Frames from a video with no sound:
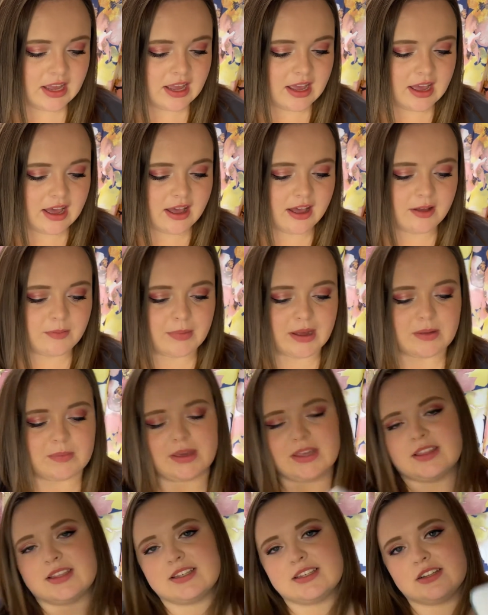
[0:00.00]
I
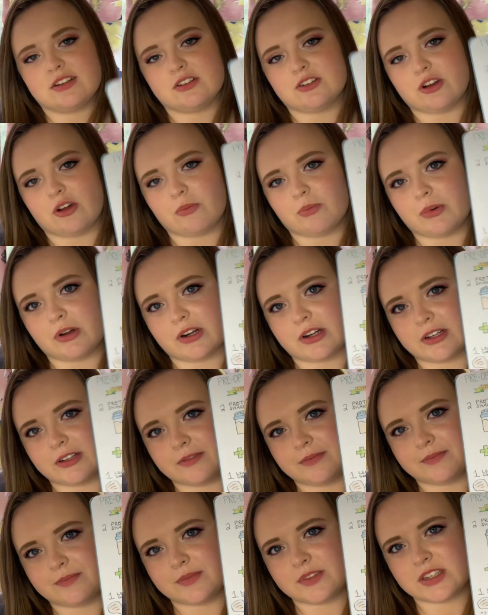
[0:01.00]
made this little notebook
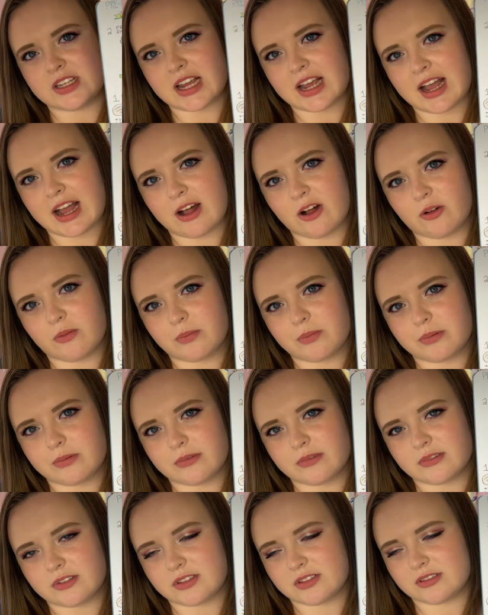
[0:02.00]
to help
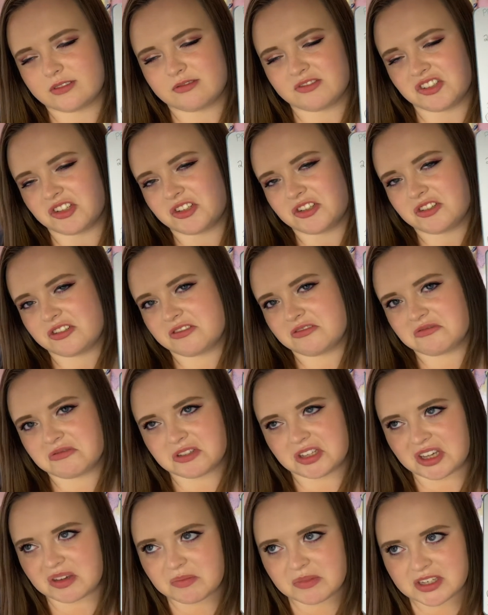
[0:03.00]
just
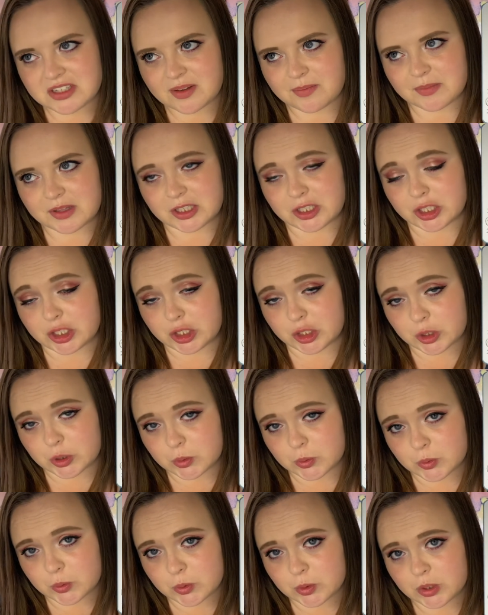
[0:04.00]
give me something to do
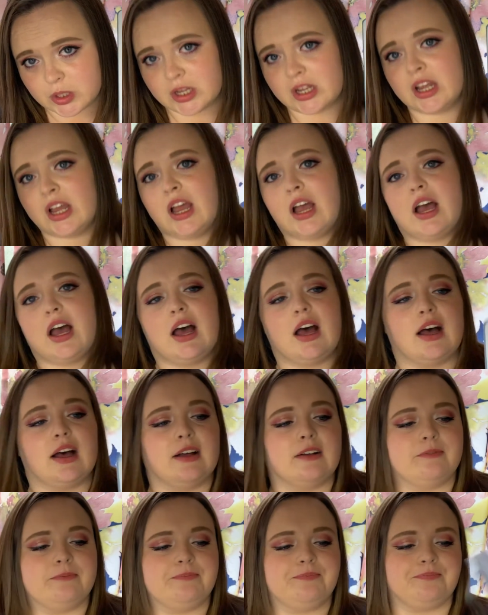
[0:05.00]

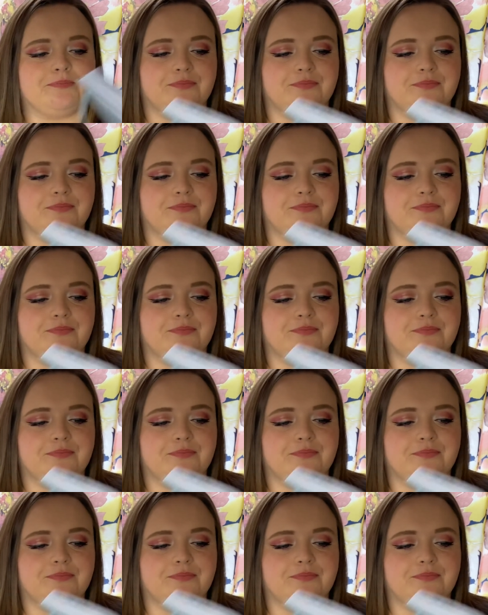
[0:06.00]
and